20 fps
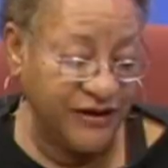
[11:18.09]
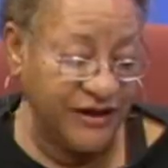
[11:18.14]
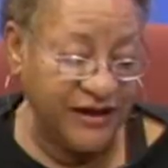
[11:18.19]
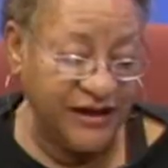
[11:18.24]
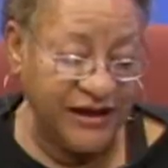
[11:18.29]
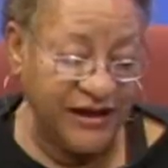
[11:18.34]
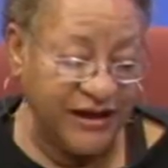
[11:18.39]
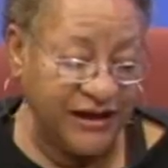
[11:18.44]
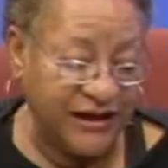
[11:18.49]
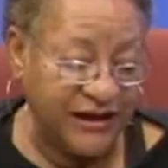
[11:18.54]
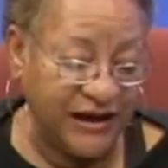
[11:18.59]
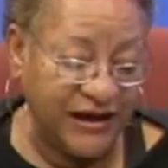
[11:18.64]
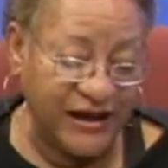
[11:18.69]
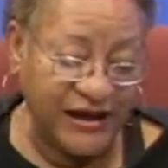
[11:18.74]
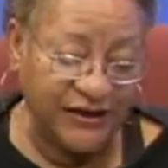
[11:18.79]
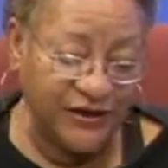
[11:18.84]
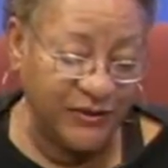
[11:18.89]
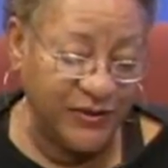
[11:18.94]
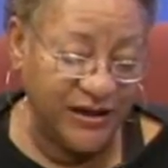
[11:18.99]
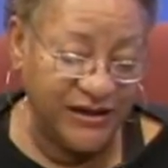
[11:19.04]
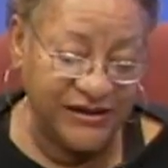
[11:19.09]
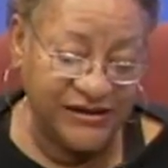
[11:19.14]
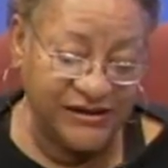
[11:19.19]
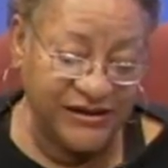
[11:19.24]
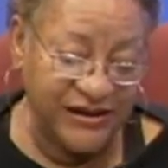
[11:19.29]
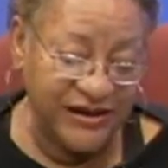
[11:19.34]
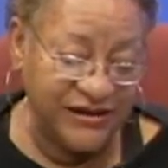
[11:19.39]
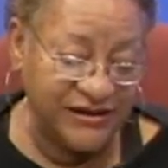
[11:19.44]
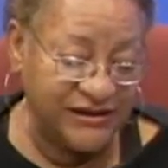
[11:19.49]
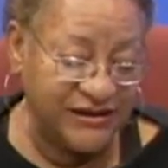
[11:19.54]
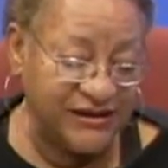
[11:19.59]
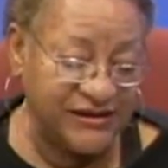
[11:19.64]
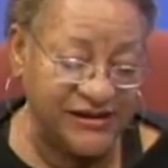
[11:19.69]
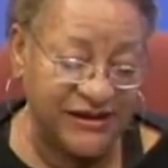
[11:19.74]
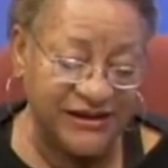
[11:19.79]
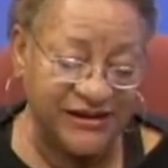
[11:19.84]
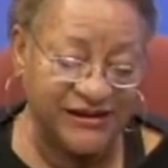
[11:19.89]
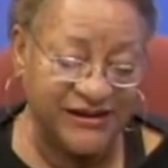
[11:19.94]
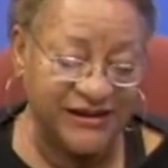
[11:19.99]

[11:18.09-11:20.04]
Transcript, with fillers: And I like the way he says, he says,